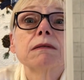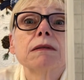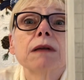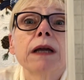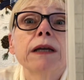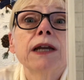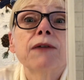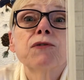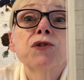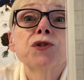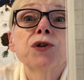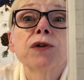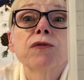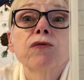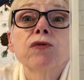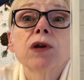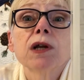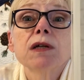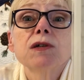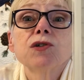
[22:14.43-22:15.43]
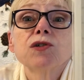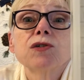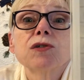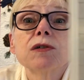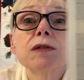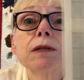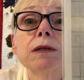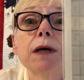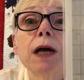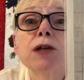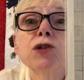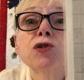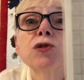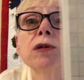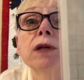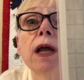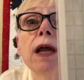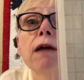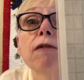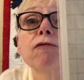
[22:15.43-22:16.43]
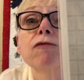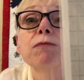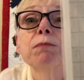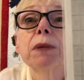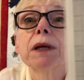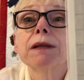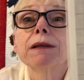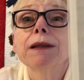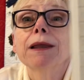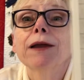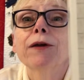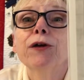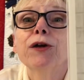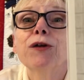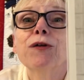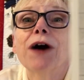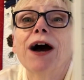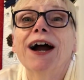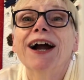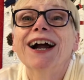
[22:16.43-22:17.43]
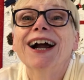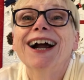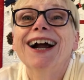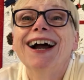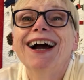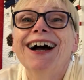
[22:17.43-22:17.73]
I never took French. I should have, but there you are.